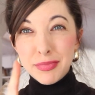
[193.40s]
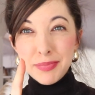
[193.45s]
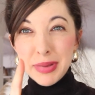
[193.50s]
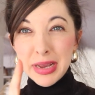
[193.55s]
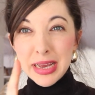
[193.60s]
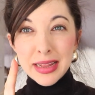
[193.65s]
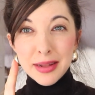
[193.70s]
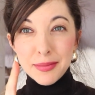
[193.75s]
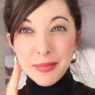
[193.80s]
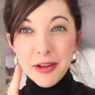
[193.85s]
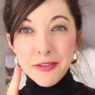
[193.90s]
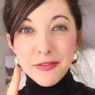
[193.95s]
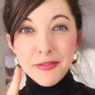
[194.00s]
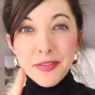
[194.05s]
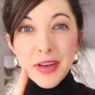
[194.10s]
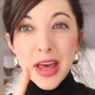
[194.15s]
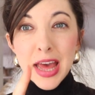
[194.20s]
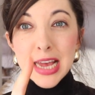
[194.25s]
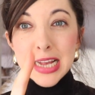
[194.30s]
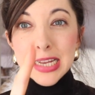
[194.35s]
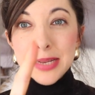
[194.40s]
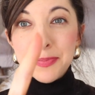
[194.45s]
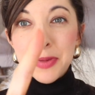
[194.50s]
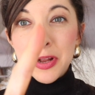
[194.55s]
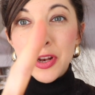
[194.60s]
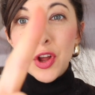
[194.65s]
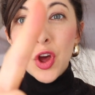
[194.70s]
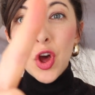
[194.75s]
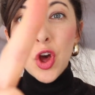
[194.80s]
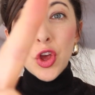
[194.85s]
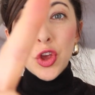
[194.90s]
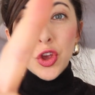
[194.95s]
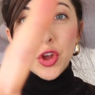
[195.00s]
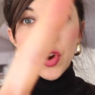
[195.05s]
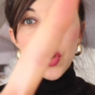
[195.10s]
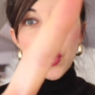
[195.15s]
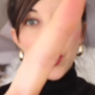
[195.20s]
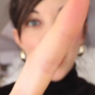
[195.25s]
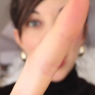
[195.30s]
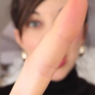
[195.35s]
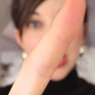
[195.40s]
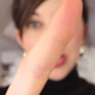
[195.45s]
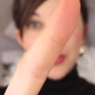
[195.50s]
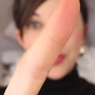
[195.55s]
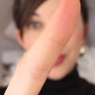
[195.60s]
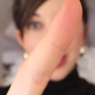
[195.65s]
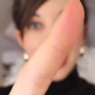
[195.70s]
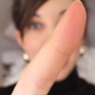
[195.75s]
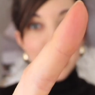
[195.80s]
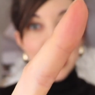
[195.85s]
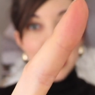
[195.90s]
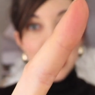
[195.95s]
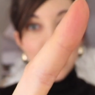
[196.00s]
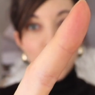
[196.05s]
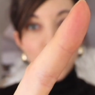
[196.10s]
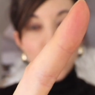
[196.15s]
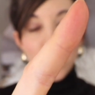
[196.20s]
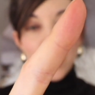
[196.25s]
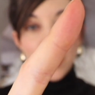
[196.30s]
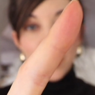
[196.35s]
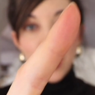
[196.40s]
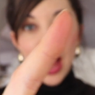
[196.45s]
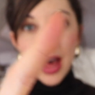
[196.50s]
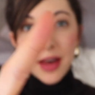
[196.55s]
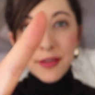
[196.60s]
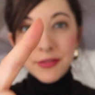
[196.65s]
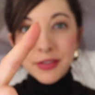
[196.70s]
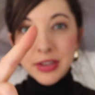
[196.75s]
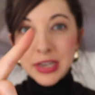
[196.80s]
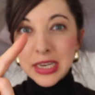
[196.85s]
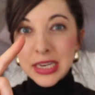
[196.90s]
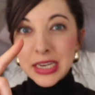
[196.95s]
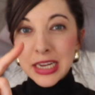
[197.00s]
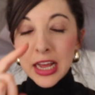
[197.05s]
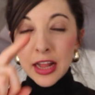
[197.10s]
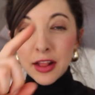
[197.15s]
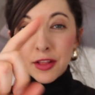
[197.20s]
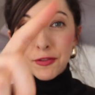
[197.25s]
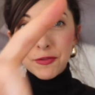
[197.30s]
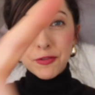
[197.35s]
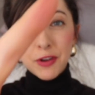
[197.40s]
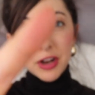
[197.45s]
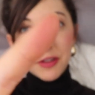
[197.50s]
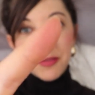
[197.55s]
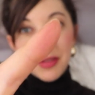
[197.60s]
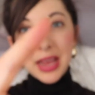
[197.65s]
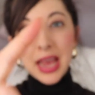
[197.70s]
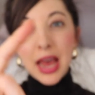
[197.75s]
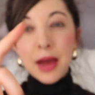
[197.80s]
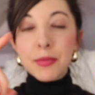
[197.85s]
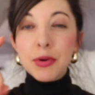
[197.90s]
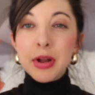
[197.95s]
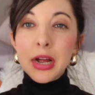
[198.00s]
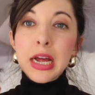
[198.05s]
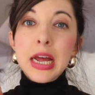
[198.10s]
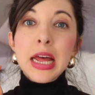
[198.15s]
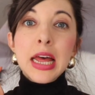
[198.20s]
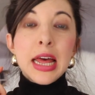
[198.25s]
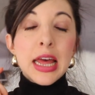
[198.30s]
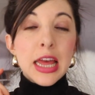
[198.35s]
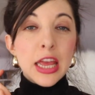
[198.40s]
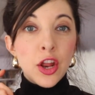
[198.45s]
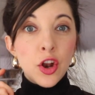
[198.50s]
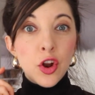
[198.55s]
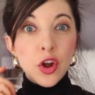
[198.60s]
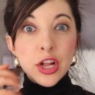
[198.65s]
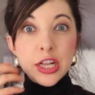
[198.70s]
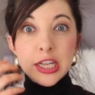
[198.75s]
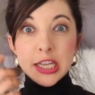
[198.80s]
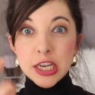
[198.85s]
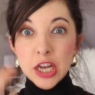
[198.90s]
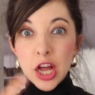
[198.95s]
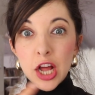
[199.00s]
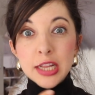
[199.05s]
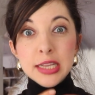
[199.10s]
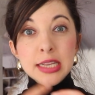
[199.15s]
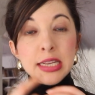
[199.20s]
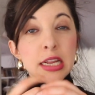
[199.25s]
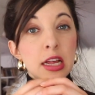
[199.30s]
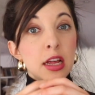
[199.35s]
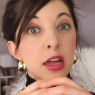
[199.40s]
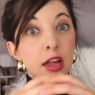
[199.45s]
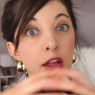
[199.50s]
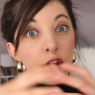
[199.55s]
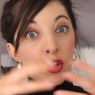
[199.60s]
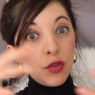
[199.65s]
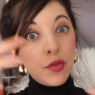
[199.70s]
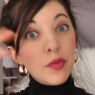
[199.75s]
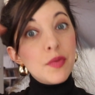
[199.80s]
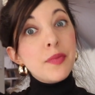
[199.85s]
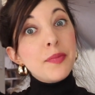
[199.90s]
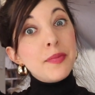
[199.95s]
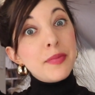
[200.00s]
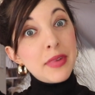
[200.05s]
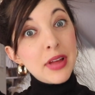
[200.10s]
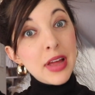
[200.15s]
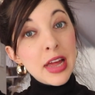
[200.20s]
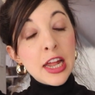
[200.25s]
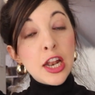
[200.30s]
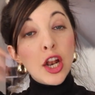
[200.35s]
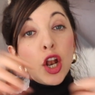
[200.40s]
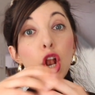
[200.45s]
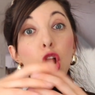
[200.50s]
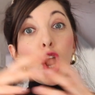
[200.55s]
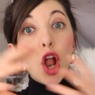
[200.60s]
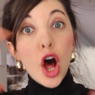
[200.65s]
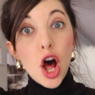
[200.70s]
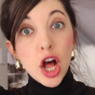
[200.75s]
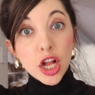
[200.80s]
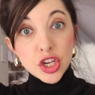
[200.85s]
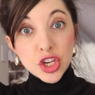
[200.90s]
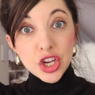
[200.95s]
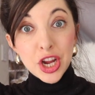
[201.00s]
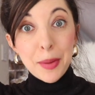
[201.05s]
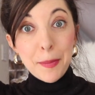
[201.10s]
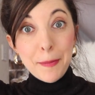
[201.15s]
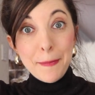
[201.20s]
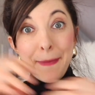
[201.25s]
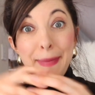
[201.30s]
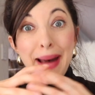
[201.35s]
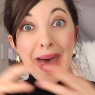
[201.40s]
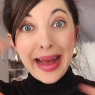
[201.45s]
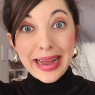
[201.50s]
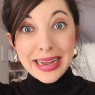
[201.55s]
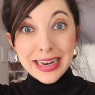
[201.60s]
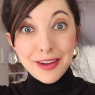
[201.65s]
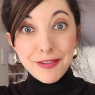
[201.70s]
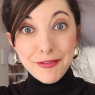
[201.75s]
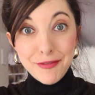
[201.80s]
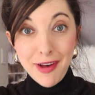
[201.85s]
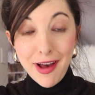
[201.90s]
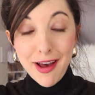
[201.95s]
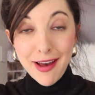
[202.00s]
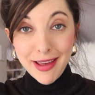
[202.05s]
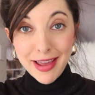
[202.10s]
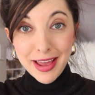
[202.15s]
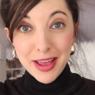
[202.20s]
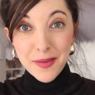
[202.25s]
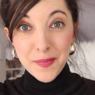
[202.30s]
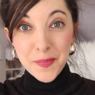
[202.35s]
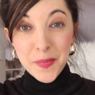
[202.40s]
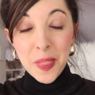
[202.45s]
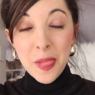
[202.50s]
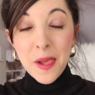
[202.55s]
bigger than my face, but you know, once we have it in the front of the camera, you know, it starts enlarging, magnifying.